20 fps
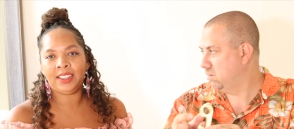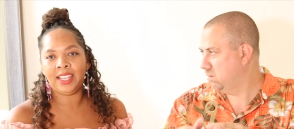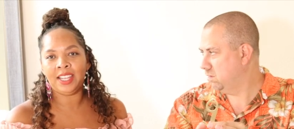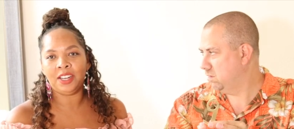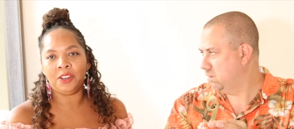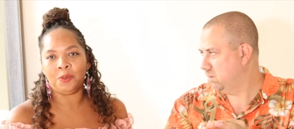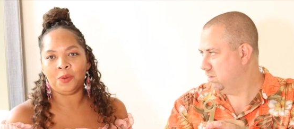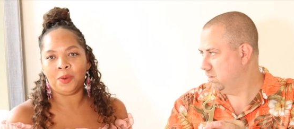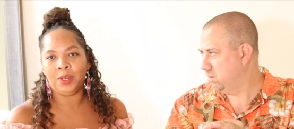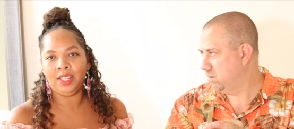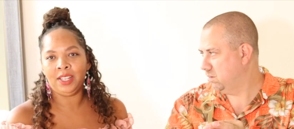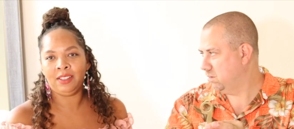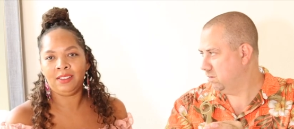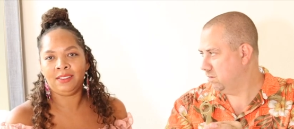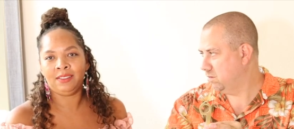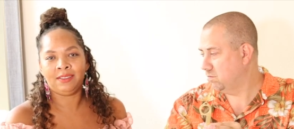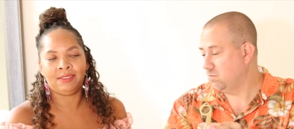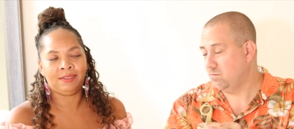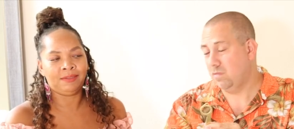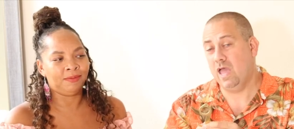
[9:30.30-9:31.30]
Speaker 1: thinner one.
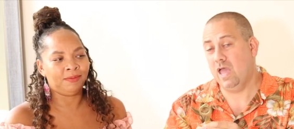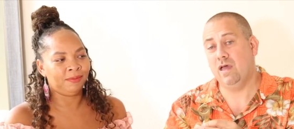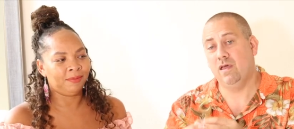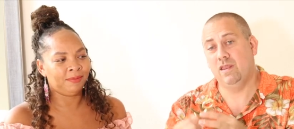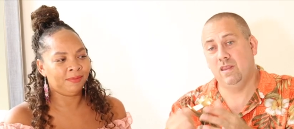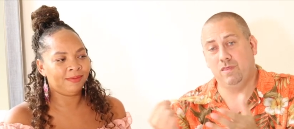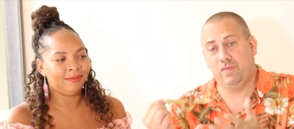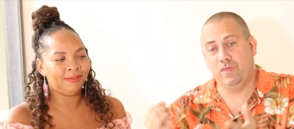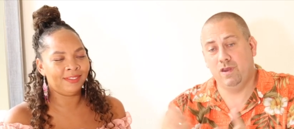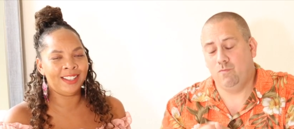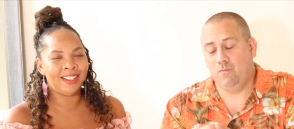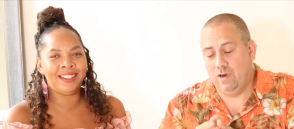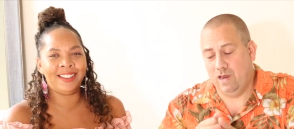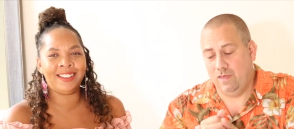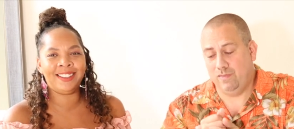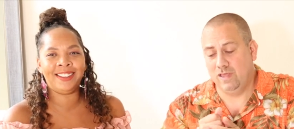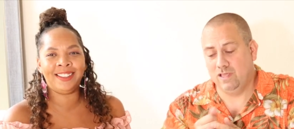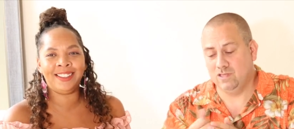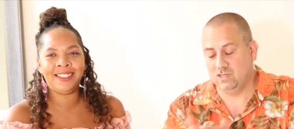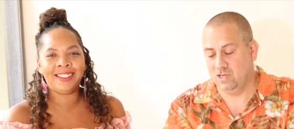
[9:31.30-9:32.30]
Speaker 2: Yeah, the thinner one I
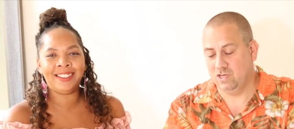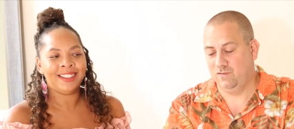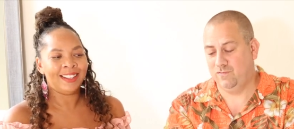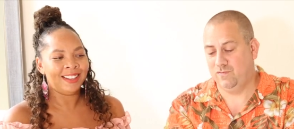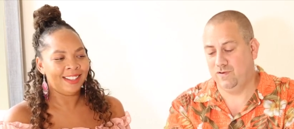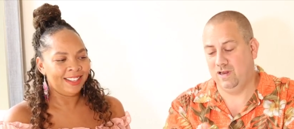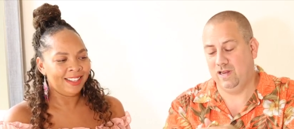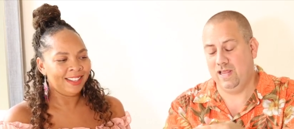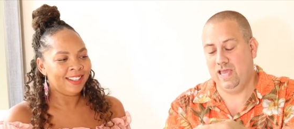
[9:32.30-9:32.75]
think is good for the